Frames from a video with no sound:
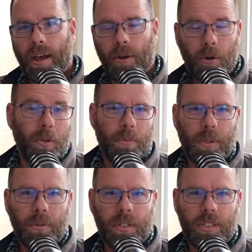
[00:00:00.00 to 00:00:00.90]
or the
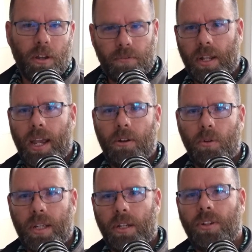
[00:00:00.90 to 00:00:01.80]
build itself and
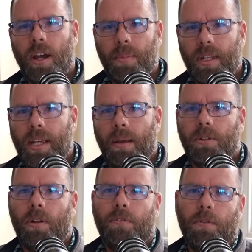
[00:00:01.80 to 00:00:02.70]
all the excitement that comes
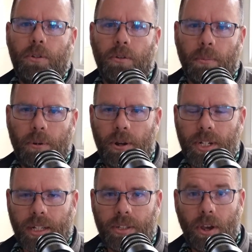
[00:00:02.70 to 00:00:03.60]
along from doing a
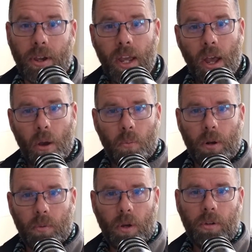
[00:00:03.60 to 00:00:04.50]
project. So I
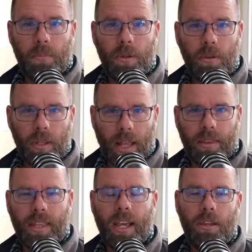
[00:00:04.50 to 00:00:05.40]
want to welcome you and
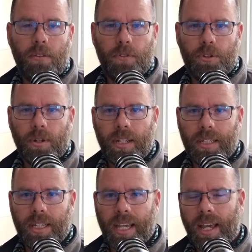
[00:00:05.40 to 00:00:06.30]
thank you for joining
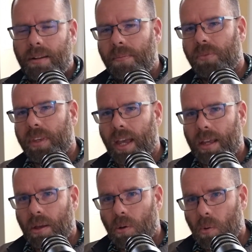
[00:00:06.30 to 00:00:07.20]
us again.
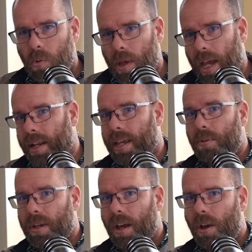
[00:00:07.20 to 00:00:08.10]
And
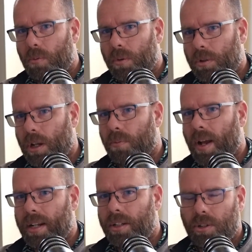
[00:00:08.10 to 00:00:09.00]
here we go. We're going to
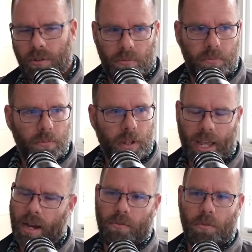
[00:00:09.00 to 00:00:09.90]
run into, I
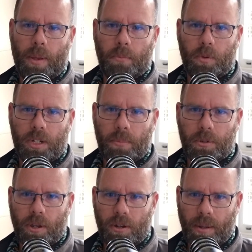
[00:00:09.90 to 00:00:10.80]
can't even remember which
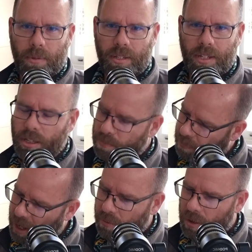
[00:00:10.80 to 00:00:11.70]
episode number this is,
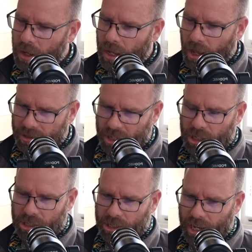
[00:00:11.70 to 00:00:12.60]
but I think
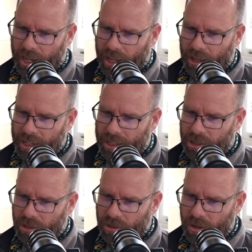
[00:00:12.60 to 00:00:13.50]
it's
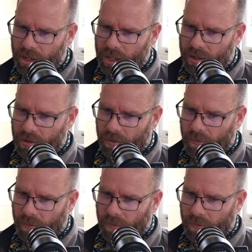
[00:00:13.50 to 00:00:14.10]
35